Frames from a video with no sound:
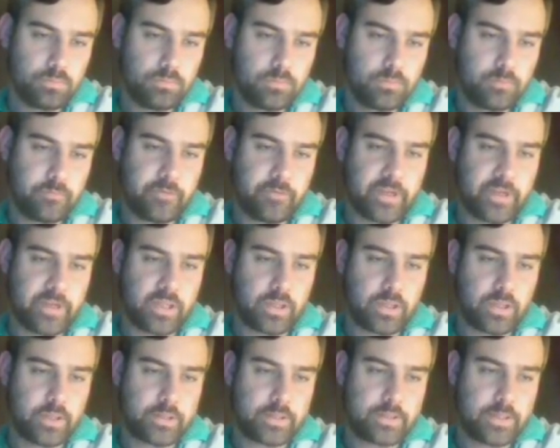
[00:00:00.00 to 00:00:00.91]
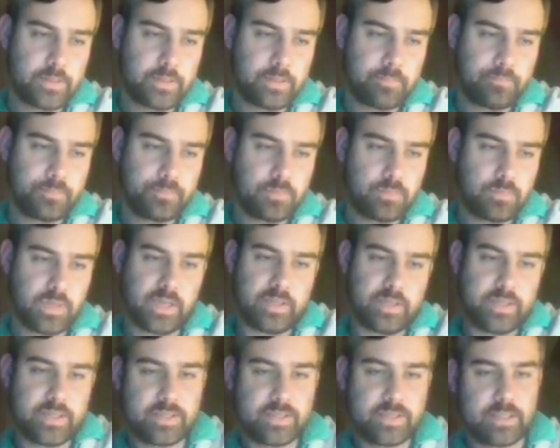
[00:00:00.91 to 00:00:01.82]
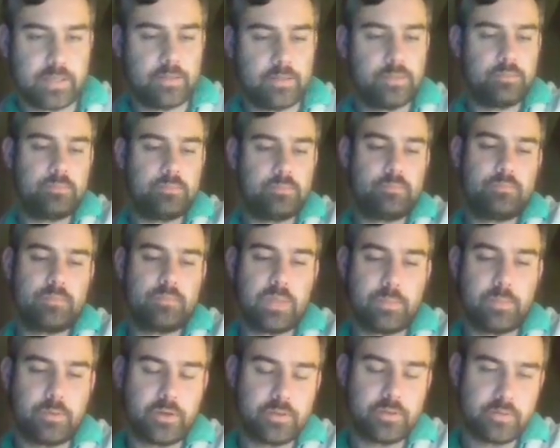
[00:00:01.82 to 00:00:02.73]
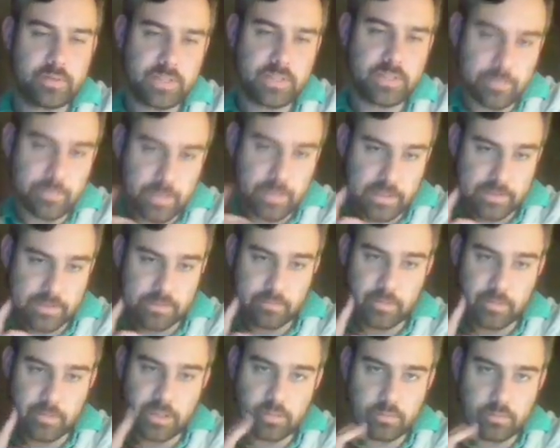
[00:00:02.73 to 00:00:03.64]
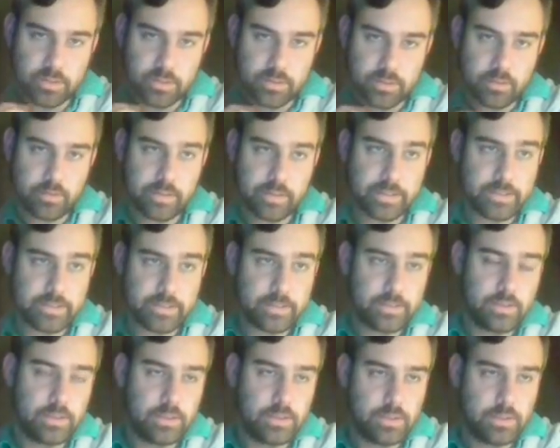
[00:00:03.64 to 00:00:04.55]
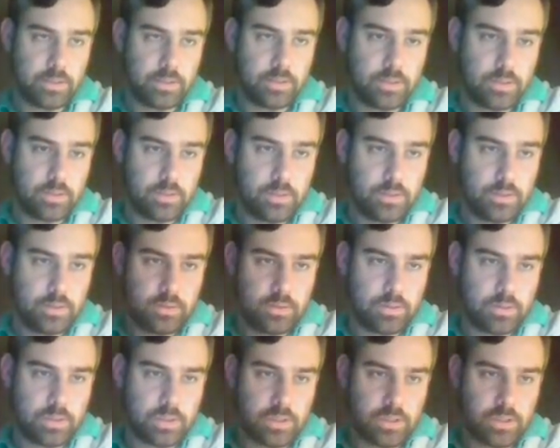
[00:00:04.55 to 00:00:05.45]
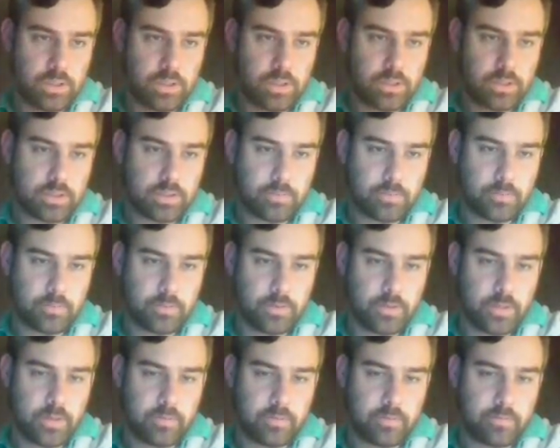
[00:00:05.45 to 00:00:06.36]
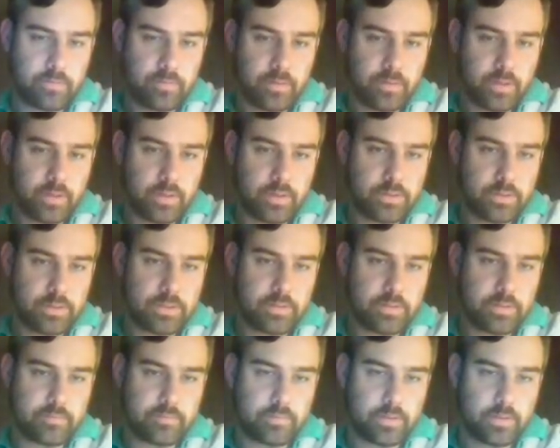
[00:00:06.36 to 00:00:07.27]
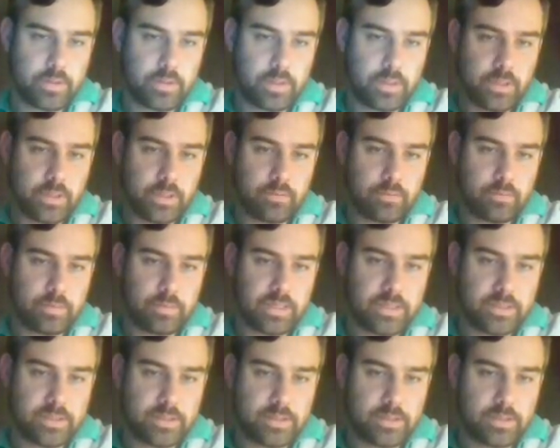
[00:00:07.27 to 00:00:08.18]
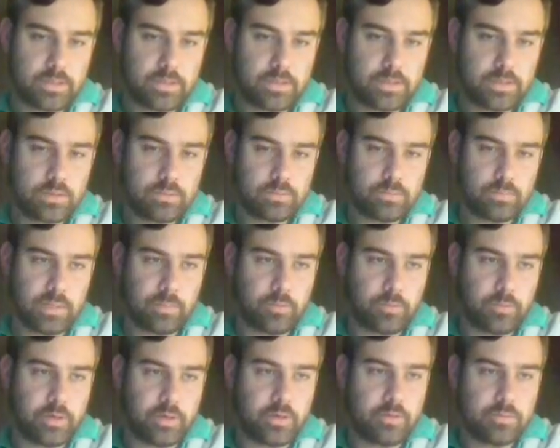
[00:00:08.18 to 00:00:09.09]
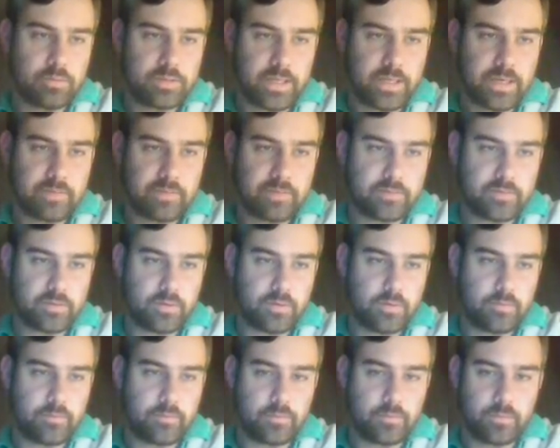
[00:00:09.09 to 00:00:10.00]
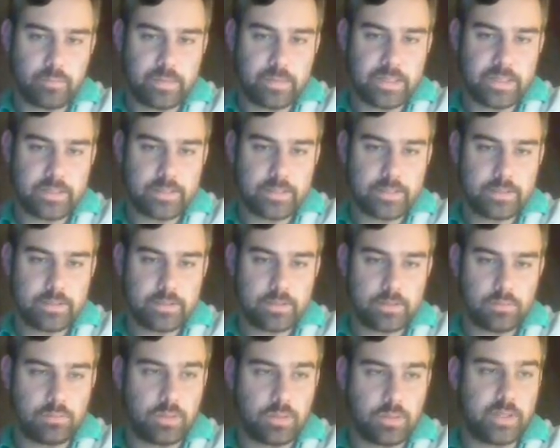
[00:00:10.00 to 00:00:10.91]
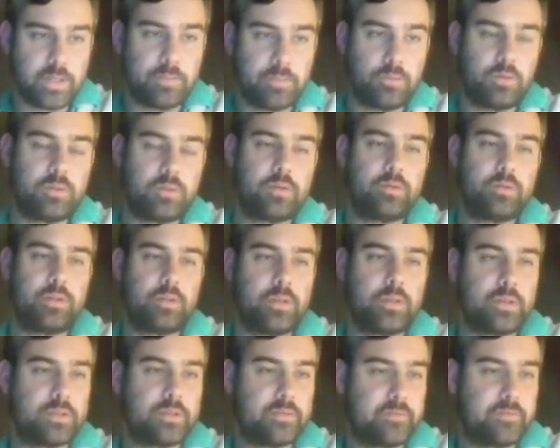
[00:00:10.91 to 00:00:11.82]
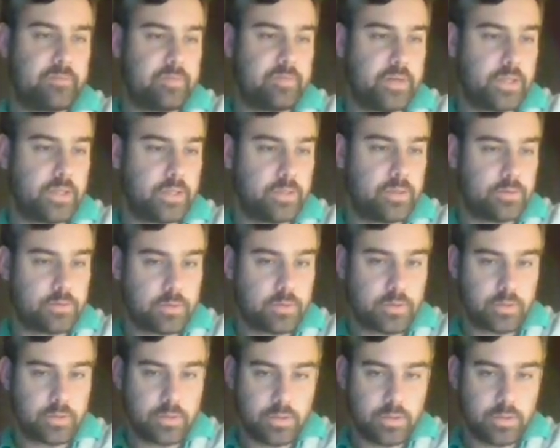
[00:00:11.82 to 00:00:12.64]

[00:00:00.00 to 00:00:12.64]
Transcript: V-click, same. Yeah, he takes that. My opponent took Snapcaster Mage, which is correct. Tarmogoyf is definitely getting remanded. My opponent knows they have to go through remand. Ooh, Lightning Bolt. Well, there's finally a draw.